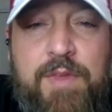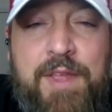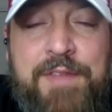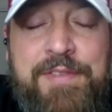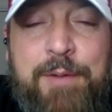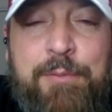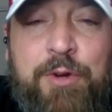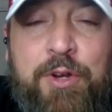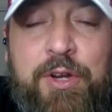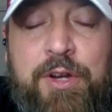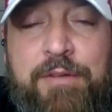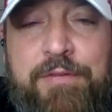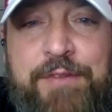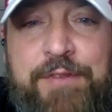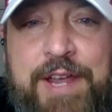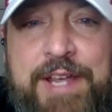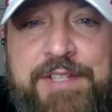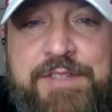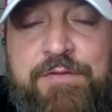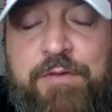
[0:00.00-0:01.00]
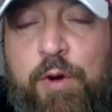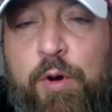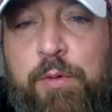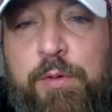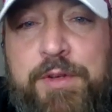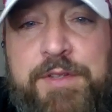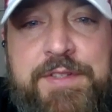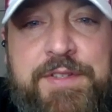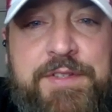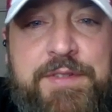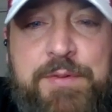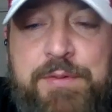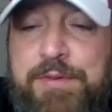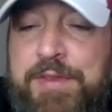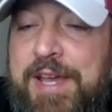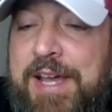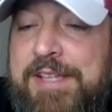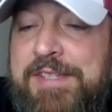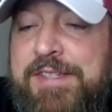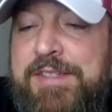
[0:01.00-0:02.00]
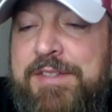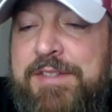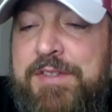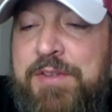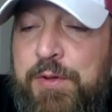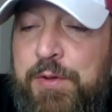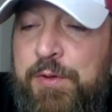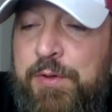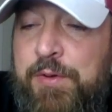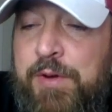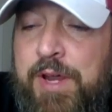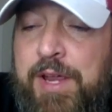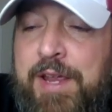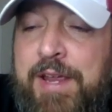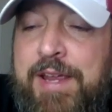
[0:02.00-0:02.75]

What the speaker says: Then we're going to fast forward to 2002.